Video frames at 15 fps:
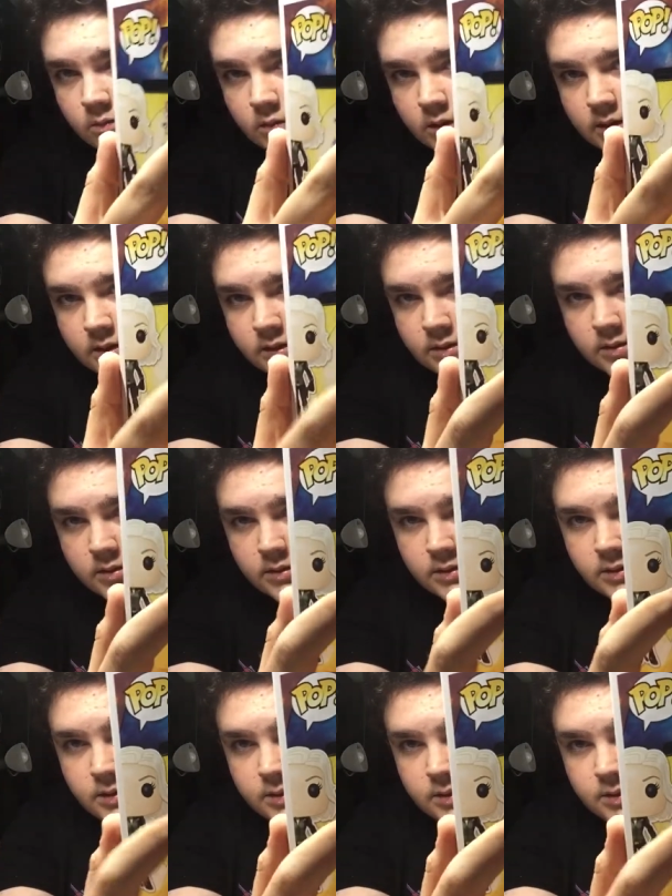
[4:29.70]
one,
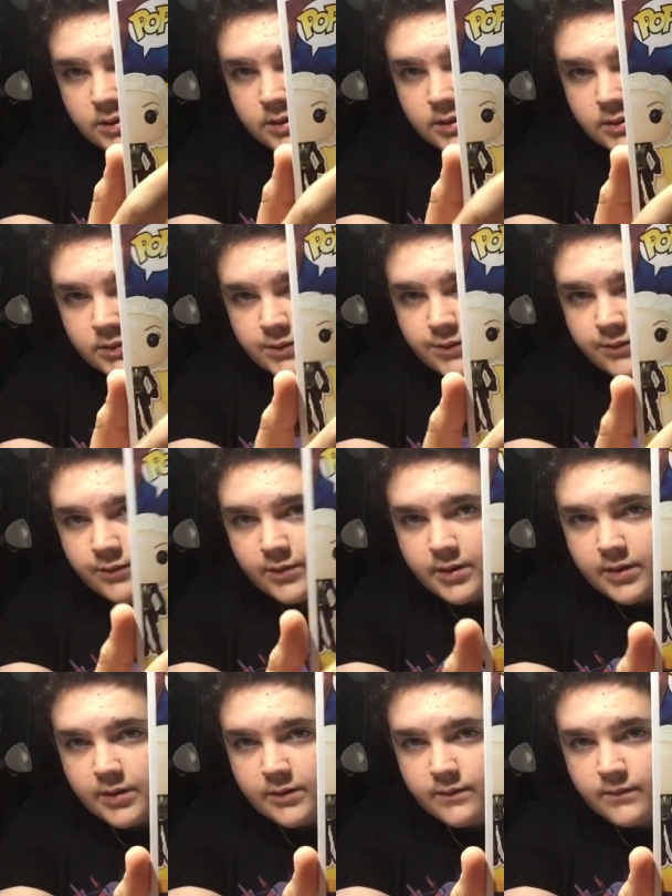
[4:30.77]
two,
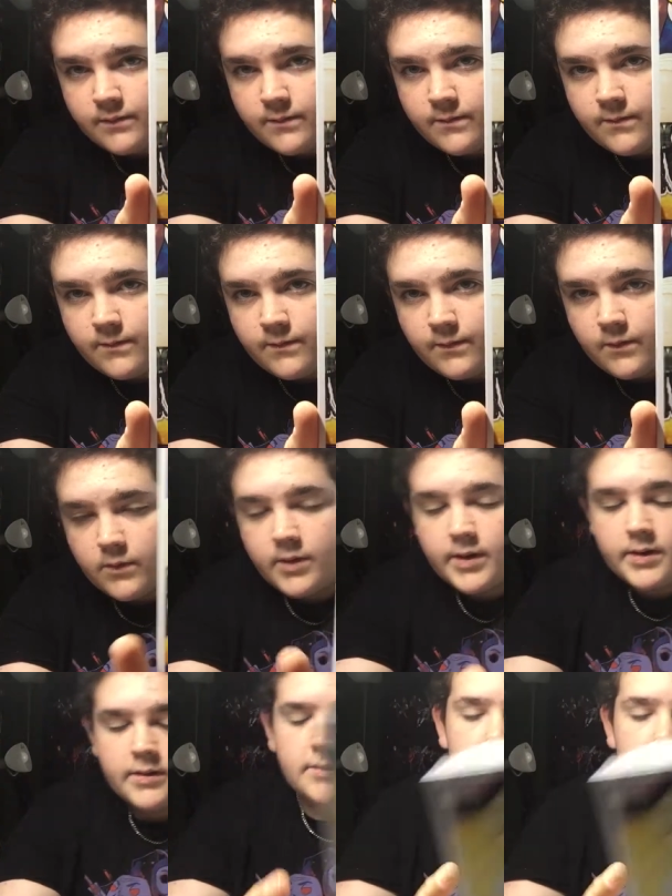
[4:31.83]
three, four.